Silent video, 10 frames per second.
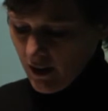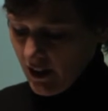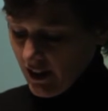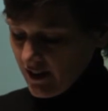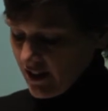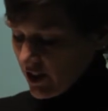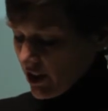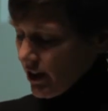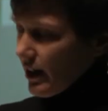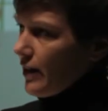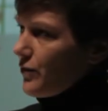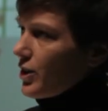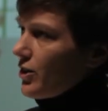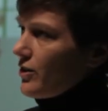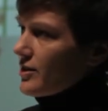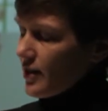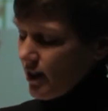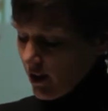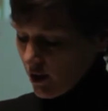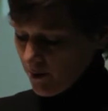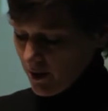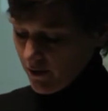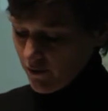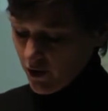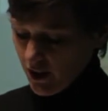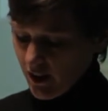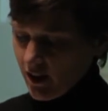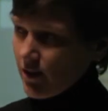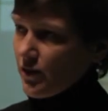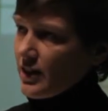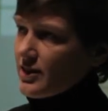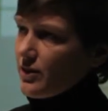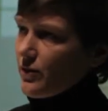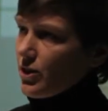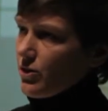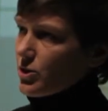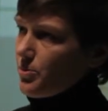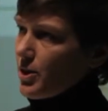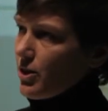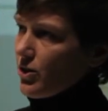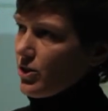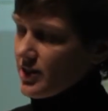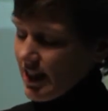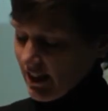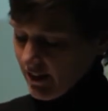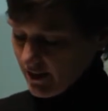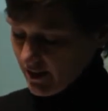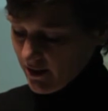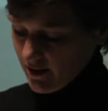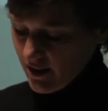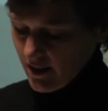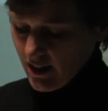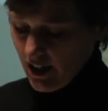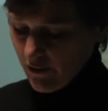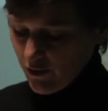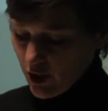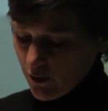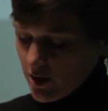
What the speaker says: In addition, Africa is a hub for innovative and entrepreneurial talent. Africa was the